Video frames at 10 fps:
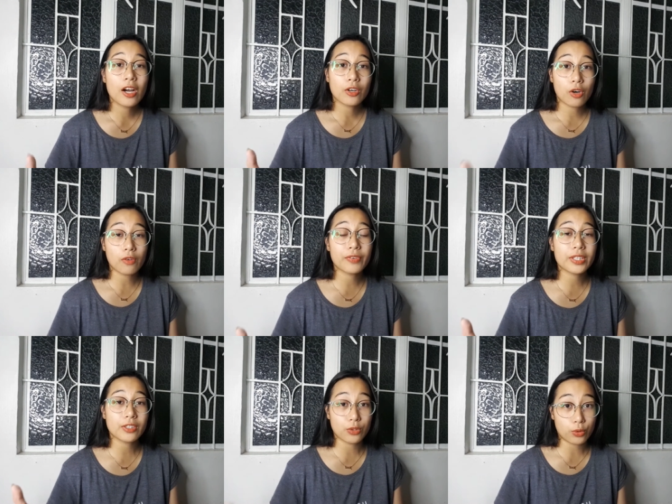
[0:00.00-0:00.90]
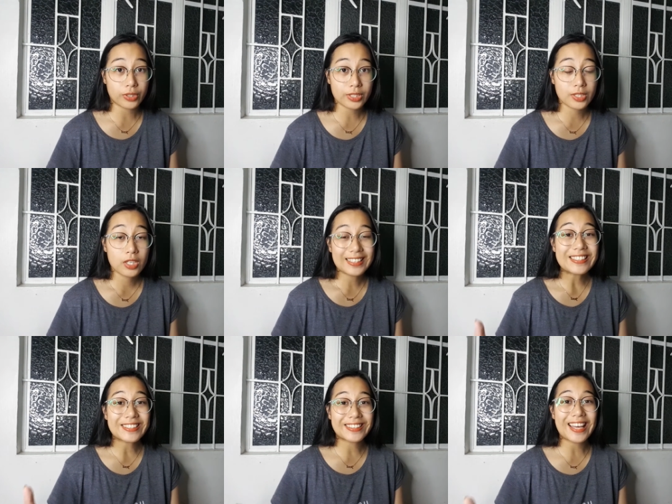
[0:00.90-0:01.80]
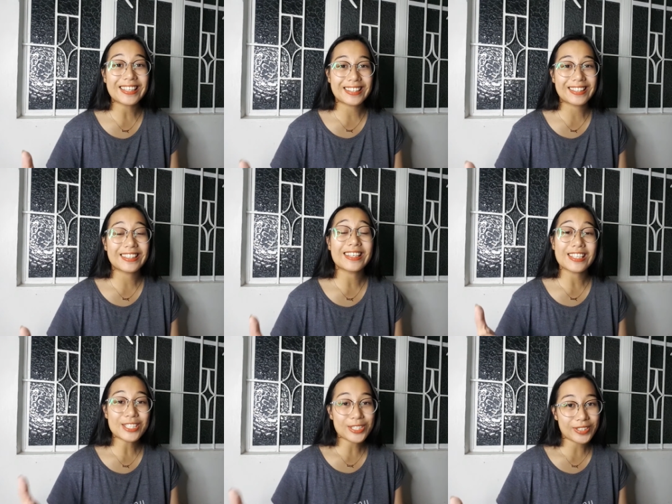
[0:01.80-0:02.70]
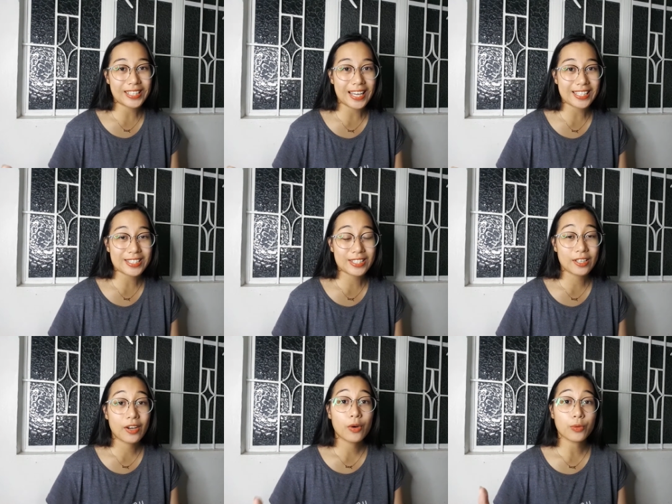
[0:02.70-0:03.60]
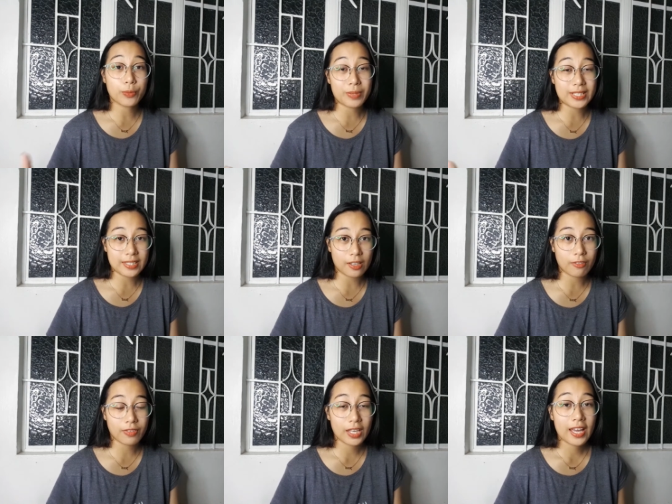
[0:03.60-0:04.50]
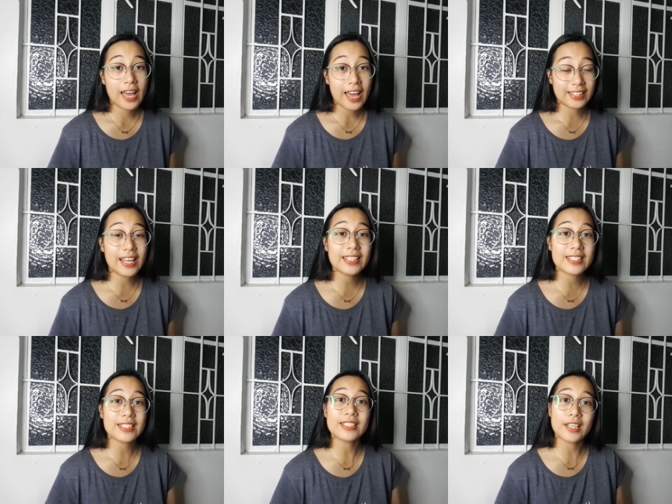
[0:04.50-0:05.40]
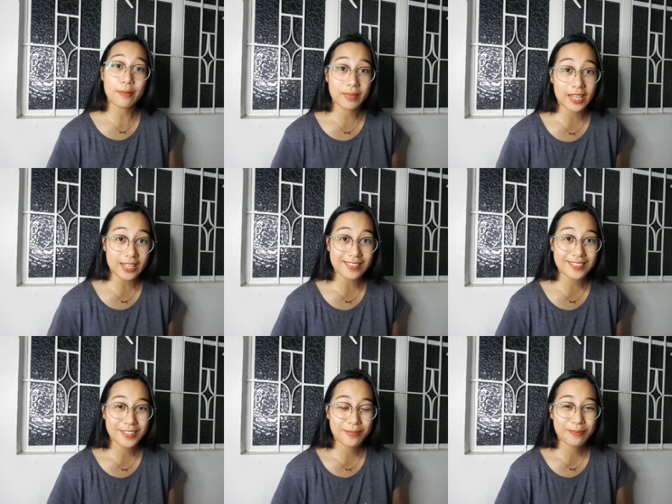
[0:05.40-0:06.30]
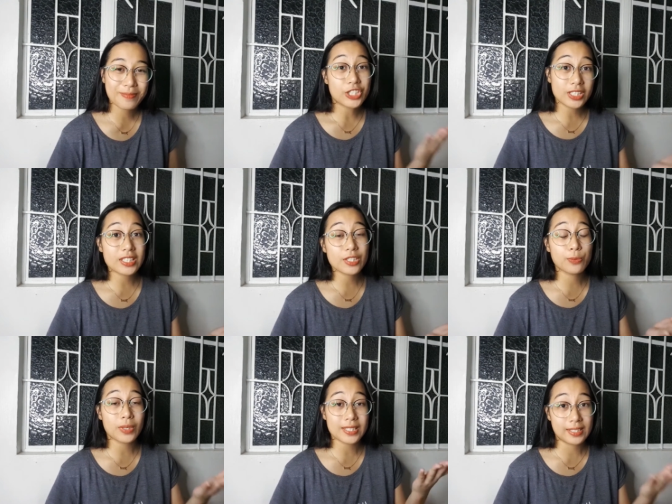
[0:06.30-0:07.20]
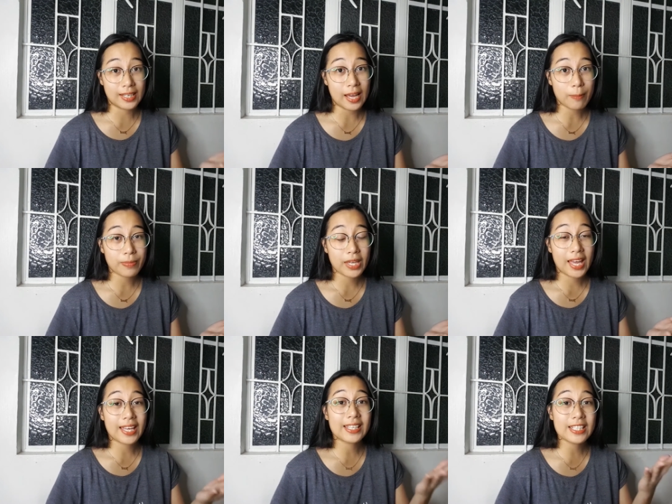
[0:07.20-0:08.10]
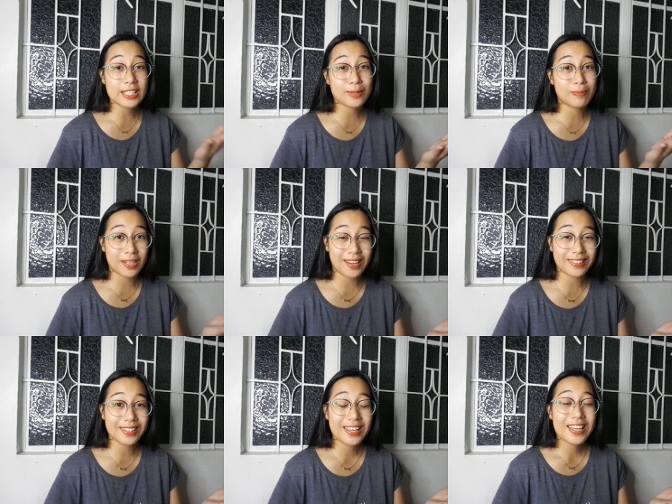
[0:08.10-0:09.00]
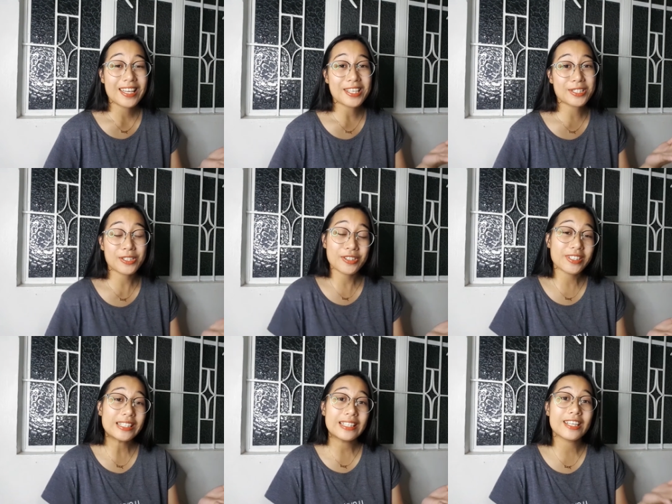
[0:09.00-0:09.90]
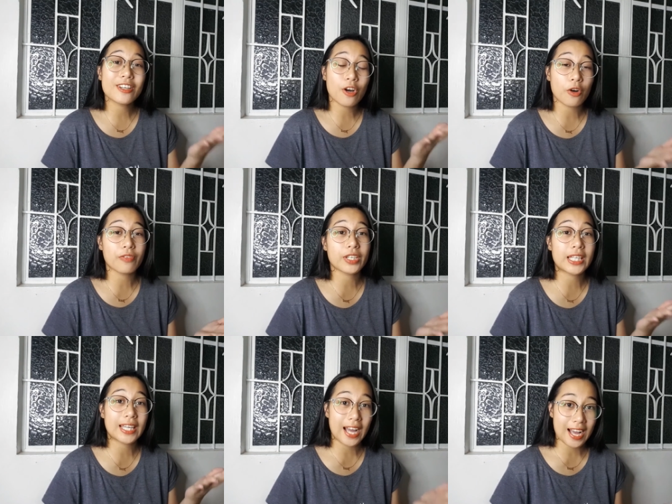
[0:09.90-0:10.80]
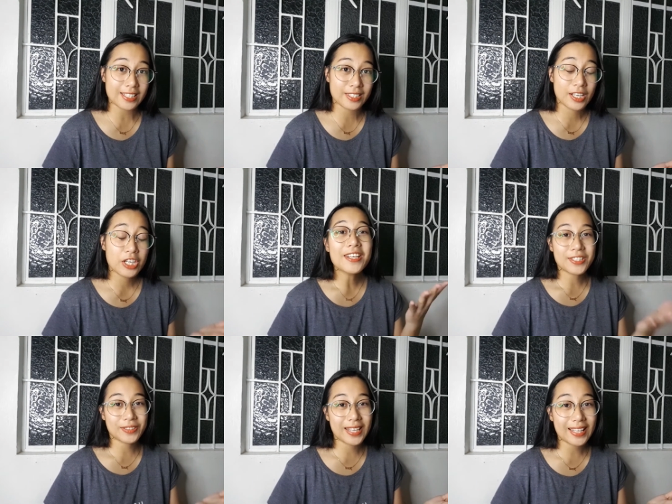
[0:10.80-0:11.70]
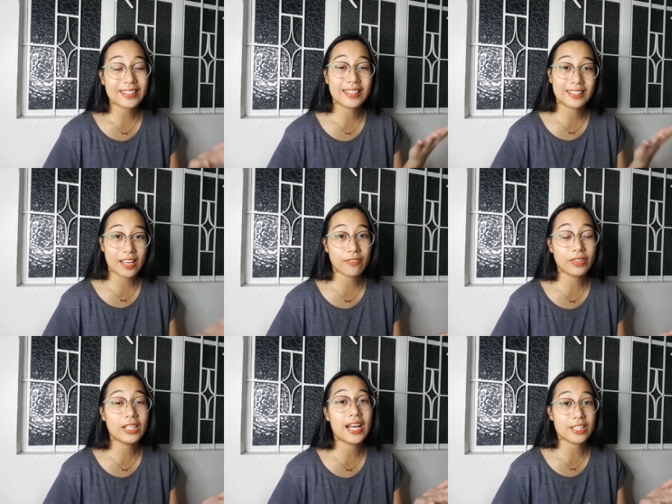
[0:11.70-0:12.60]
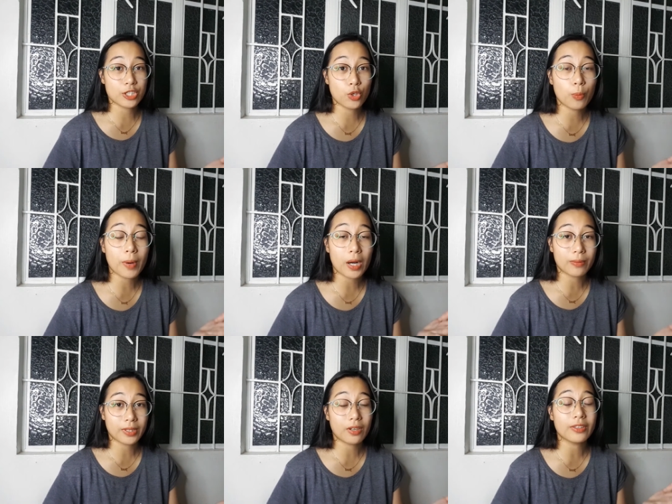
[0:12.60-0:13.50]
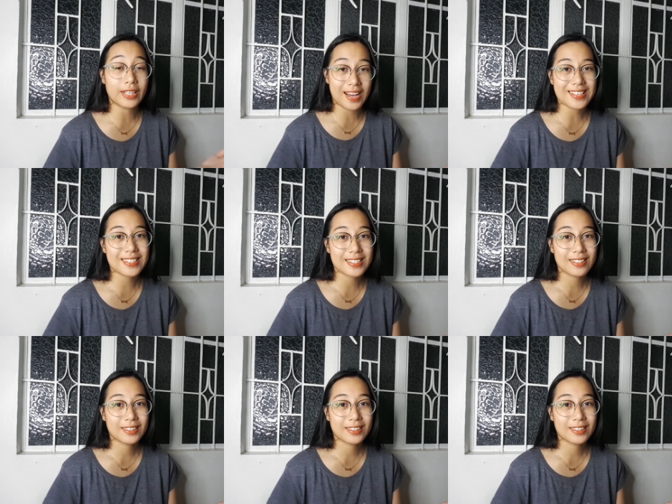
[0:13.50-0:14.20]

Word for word: covered the doors so that the Israelites would be saved. And that is the same case. Jesus was the lamp and his blood is currently covering us so that the devil has no power on us.